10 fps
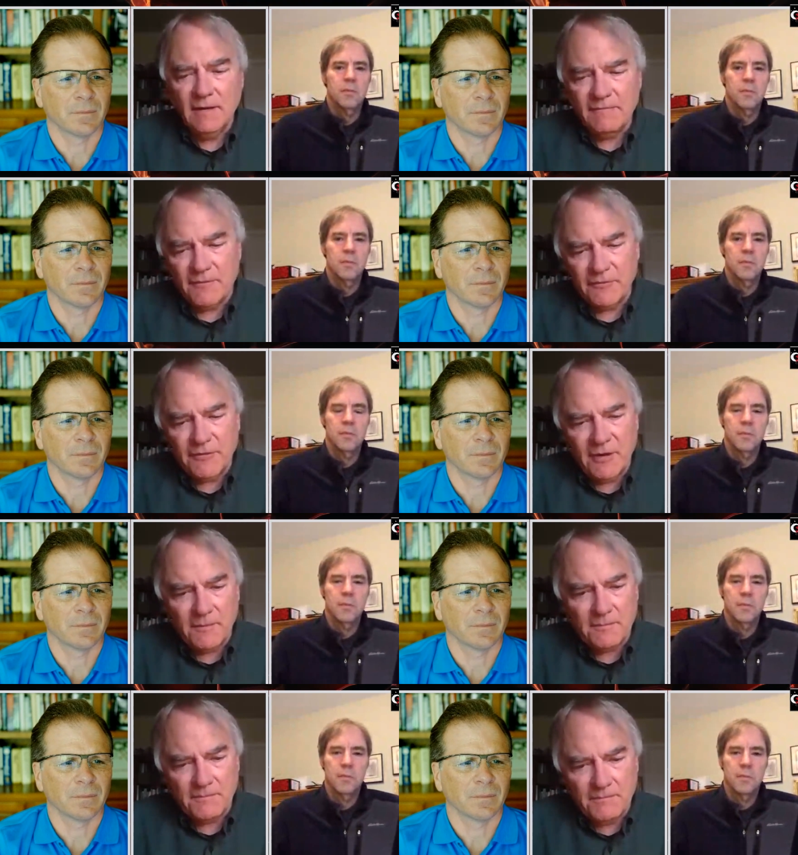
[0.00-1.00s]
Speaker 1: for
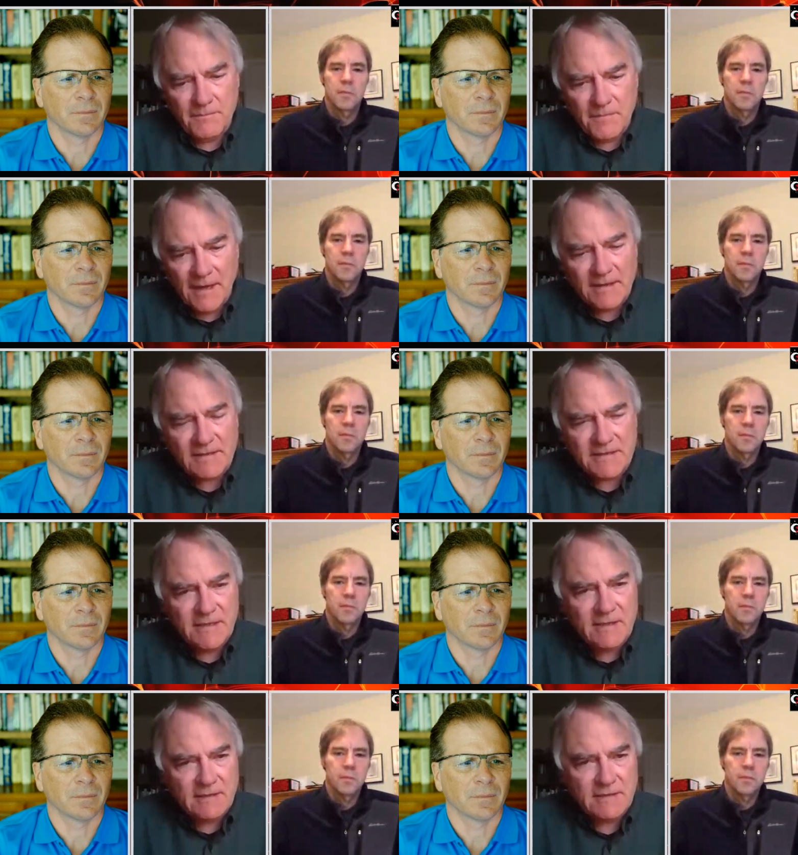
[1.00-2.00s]
some
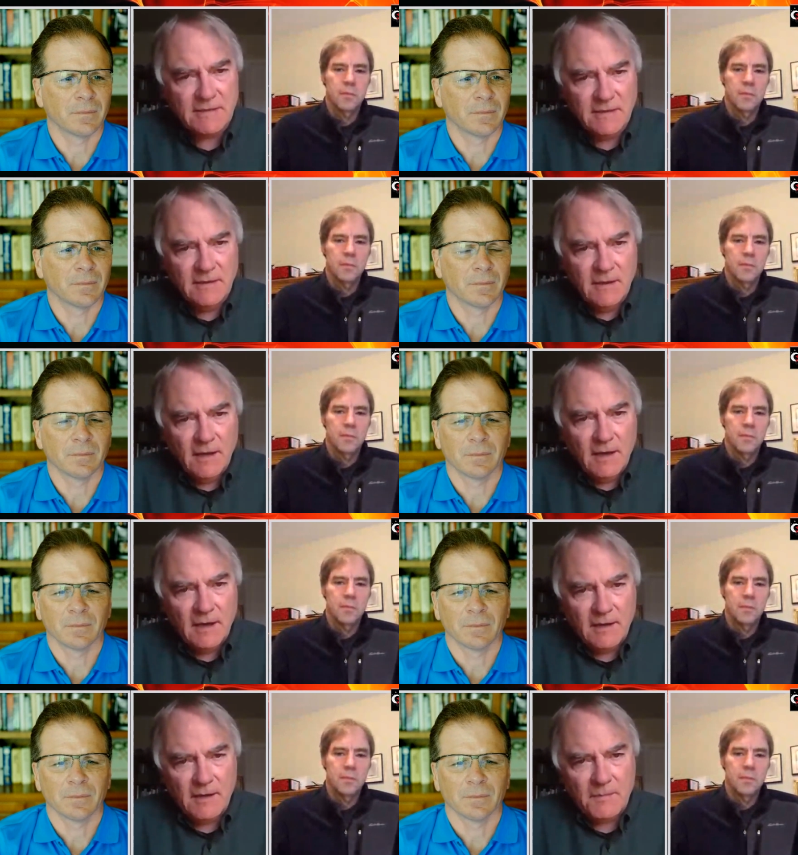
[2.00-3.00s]
antecedent
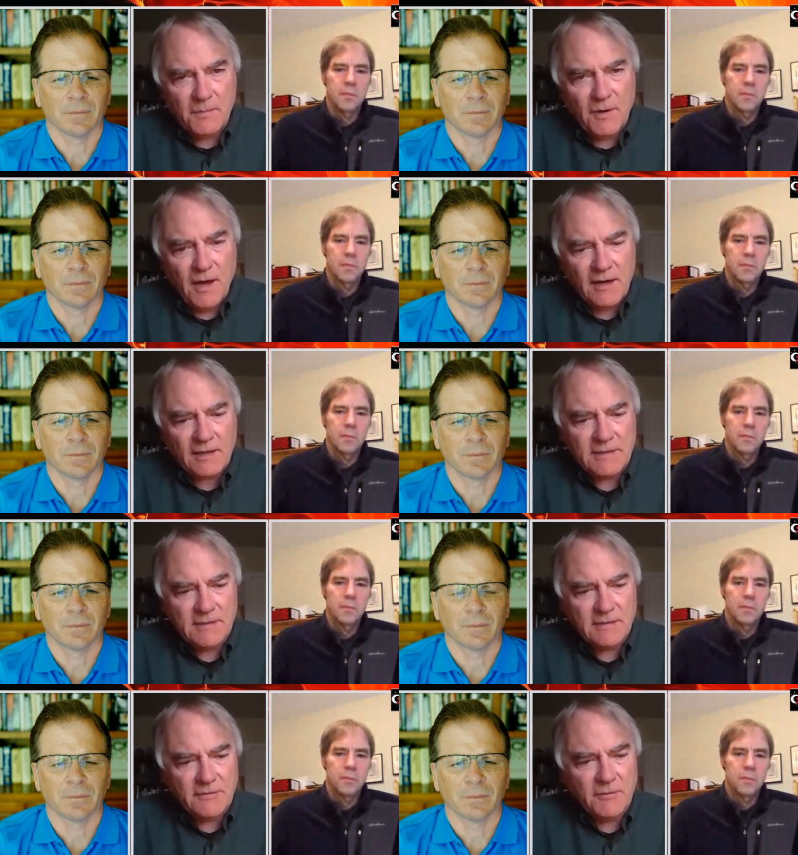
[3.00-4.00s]
uh, product
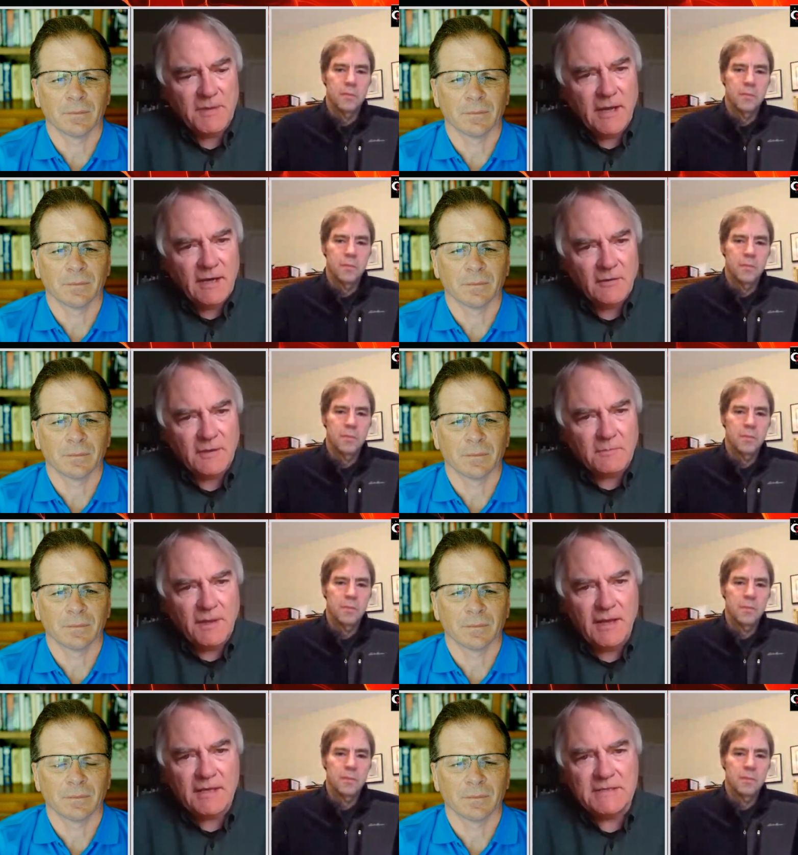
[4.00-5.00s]
to be held in
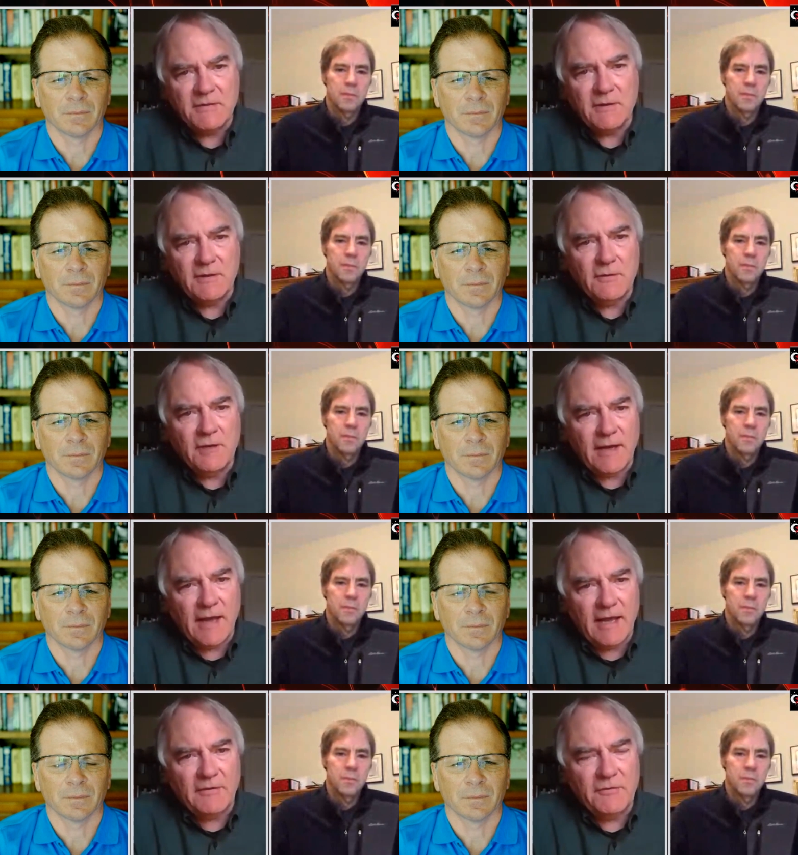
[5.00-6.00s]
place so that you can
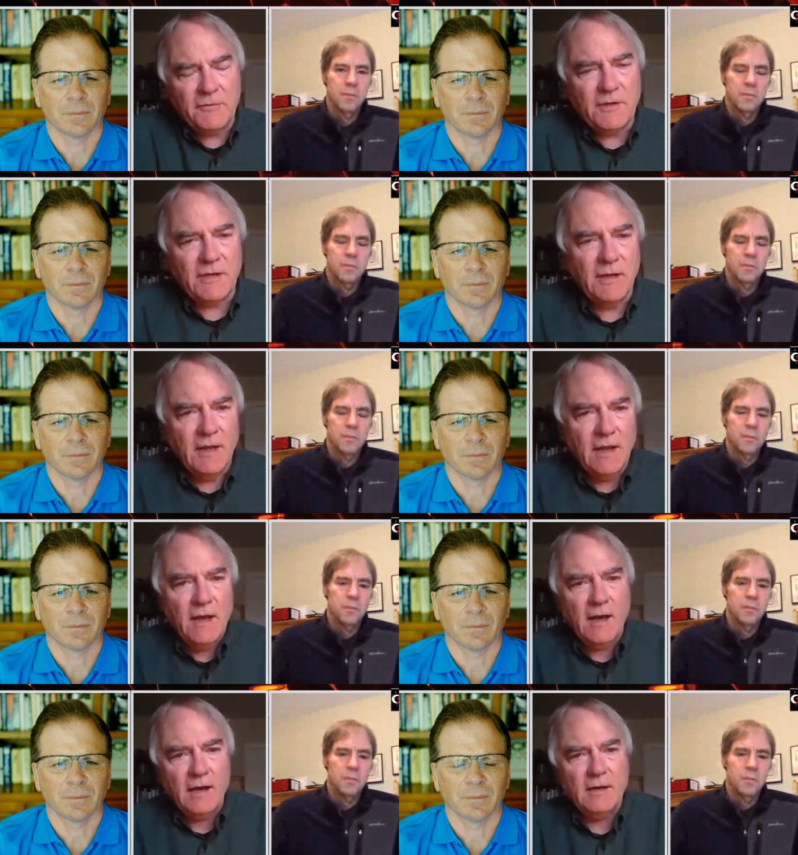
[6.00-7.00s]
add to it
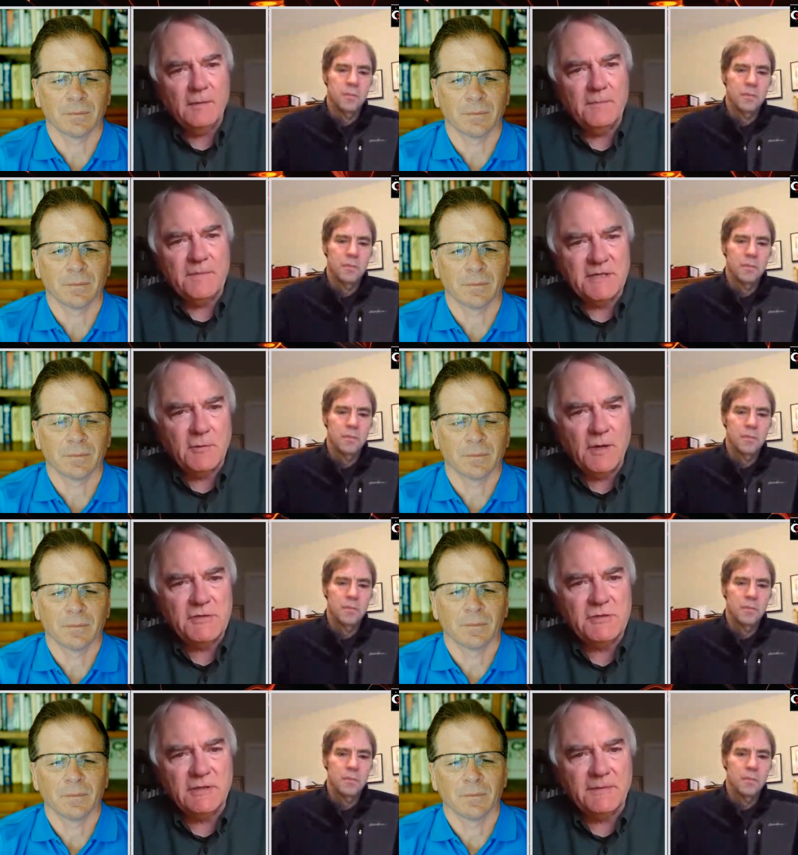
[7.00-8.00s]
um,
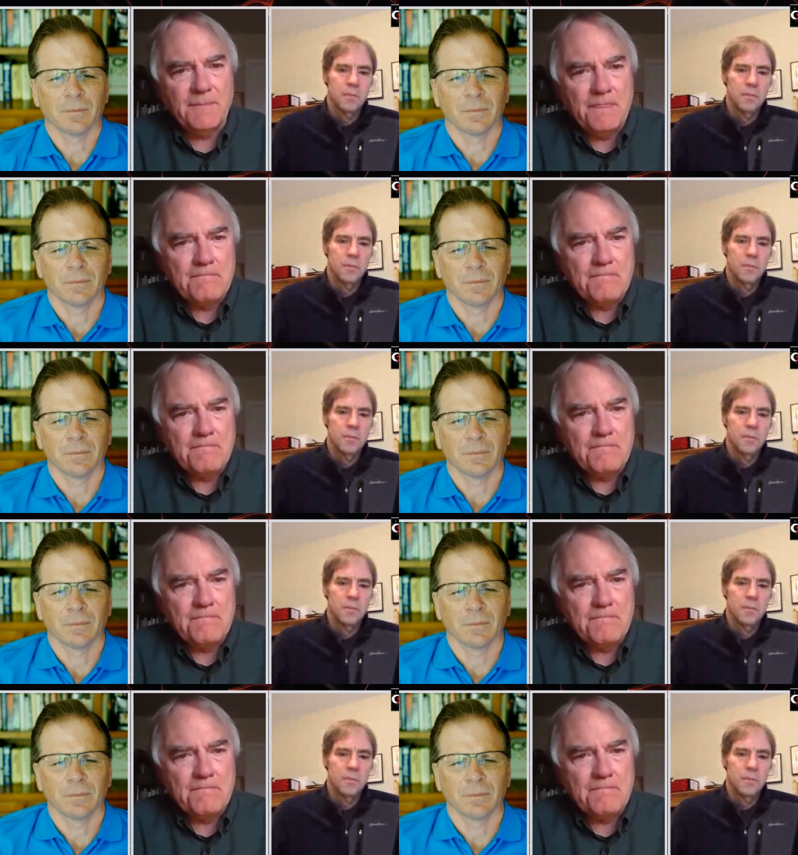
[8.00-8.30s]
sequentially